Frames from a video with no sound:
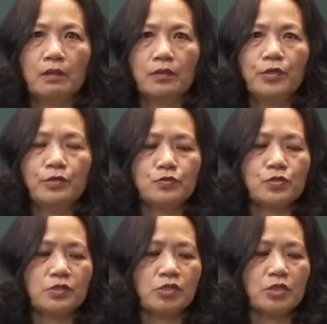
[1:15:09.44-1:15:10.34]

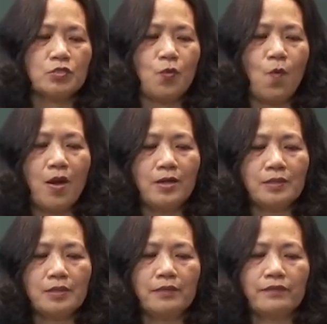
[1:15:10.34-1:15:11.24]
use just
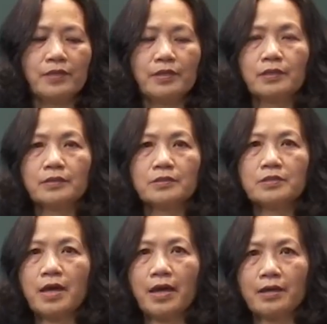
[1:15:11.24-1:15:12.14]
one of the
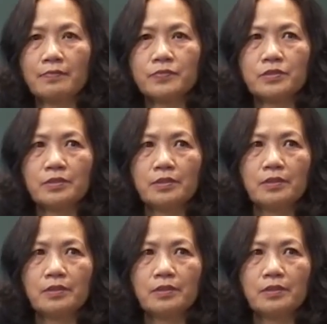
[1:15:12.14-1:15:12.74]
types.